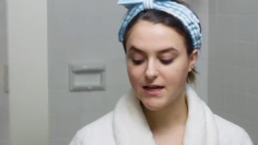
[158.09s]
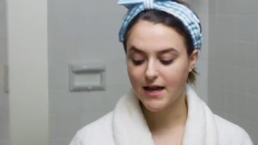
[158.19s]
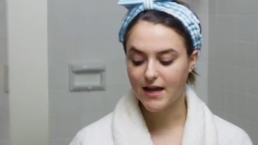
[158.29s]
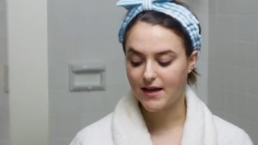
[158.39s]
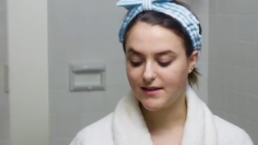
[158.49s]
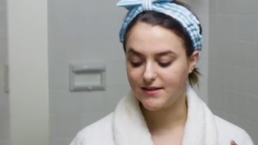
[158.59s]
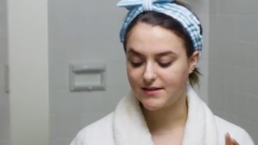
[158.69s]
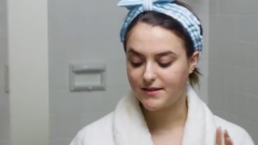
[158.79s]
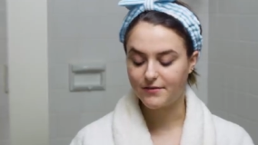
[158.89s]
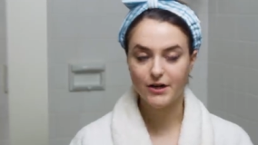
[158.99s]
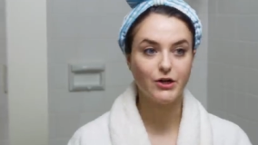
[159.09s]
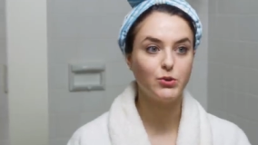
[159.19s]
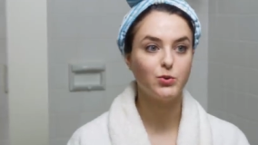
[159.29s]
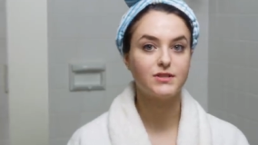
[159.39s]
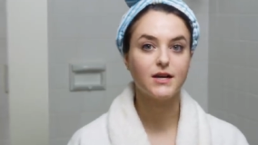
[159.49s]
And it's a very
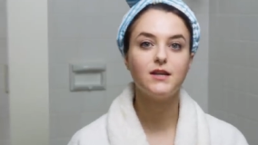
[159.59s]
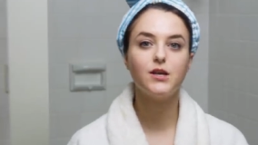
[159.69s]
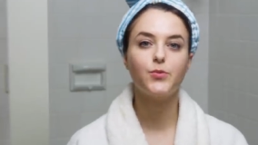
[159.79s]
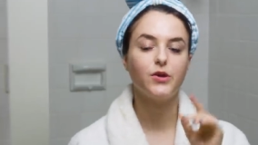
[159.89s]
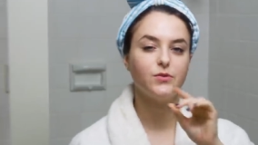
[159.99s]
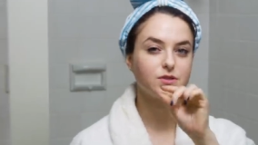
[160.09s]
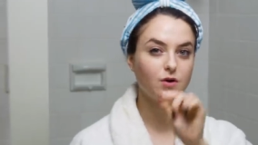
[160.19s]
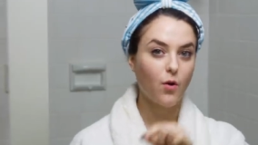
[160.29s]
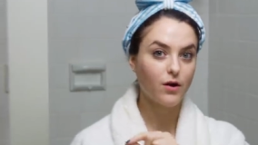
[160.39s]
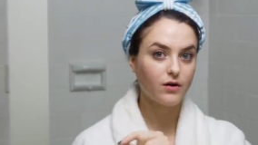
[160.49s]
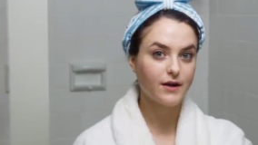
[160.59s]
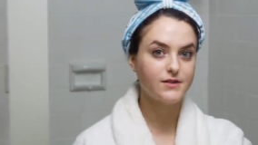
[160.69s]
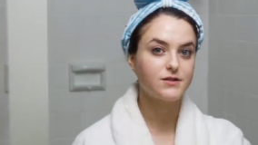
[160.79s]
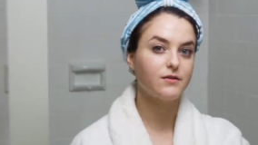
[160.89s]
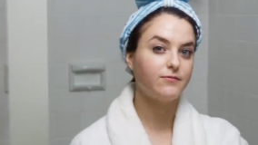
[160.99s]
cool technique where you use an oil
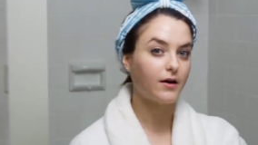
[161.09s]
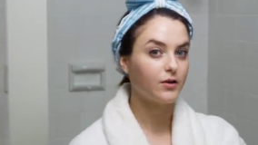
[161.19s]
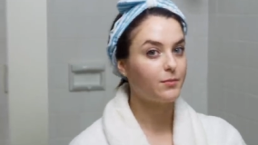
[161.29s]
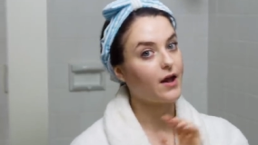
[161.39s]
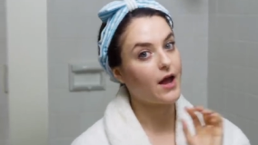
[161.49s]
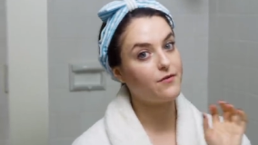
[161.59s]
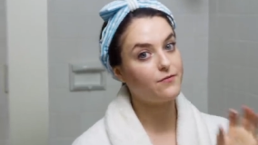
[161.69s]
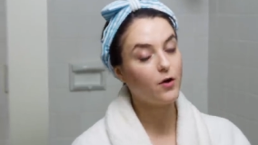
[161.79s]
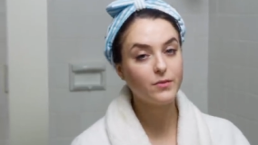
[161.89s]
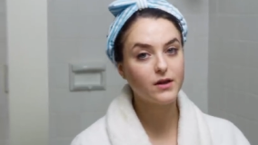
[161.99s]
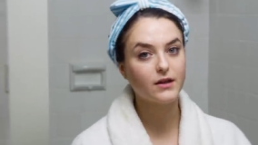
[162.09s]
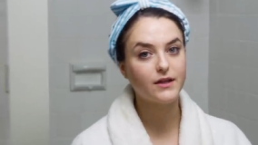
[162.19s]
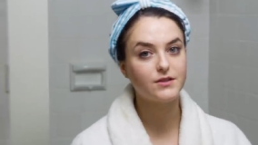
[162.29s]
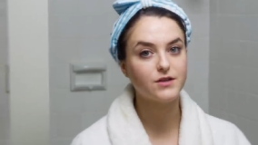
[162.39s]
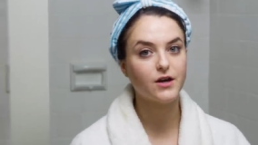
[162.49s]
cleanser followed by a foamy
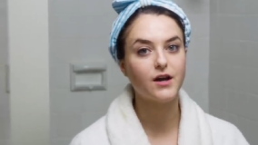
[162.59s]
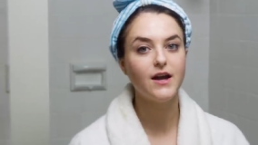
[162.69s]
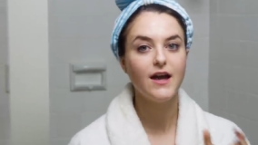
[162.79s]
cleanser,